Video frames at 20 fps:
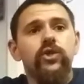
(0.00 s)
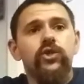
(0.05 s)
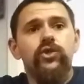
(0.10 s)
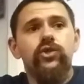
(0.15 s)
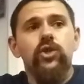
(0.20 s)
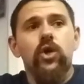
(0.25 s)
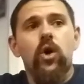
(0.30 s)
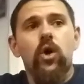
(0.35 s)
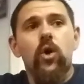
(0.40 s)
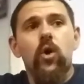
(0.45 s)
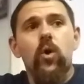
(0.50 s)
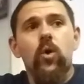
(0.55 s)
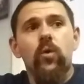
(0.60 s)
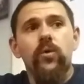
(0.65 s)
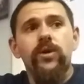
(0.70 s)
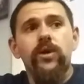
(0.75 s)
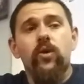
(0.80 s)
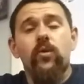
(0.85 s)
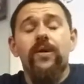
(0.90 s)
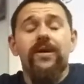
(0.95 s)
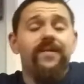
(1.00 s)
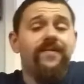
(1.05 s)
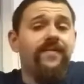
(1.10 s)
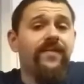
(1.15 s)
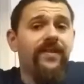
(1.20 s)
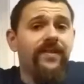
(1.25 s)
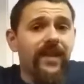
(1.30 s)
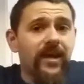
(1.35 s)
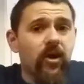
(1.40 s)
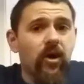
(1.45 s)
So, and
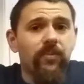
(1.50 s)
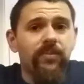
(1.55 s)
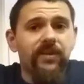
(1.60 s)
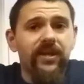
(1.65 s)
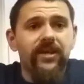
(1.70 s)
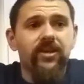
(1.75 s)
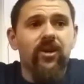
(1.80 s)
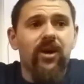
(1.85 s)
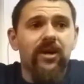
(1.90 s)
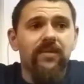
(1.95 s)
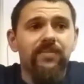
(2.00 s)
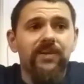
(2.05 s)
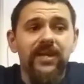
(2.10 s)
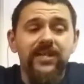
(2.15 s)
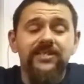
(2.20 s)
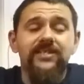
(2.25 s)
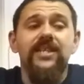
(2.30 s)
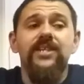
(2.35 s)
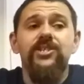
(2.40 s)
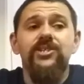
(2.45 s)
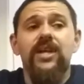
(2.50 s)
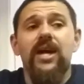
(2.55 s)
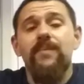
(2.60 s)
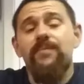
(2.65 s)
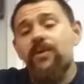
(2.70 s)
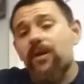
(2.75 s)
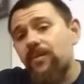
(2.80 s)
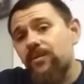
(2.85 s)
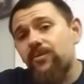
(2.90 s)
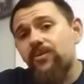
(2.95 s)
if they all played on PlayStation, I
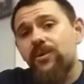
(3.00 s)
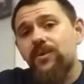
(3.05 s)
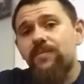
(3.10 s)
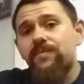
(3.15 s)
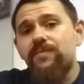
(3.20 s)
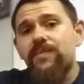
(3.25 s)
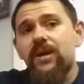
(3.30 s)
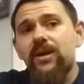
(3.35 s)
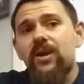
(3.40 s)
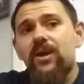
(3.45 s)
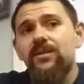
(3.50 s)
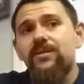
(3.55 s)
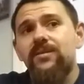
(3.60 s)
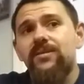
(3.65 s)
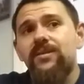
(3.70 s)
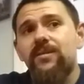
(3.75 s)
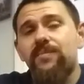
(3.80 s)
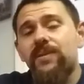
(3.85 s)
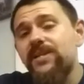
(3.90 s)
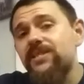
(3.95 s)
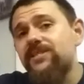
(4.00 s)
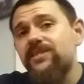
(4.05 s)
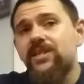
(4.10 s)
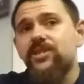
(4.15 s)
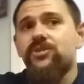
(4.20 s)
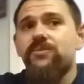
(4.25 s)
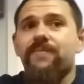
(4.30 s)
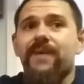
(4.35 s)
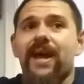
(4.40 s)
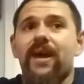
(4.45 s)
probably would have been on the
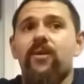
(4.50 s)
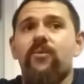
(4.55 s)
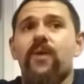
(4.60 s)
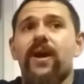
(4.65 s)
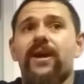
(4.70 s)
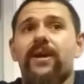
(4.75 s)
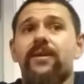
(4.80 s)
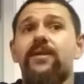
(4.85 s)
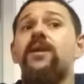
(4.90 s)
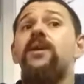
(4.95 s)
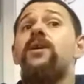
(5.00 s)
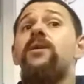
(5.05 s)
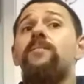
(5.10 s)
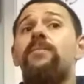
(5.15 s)
PlayStation bandwagon.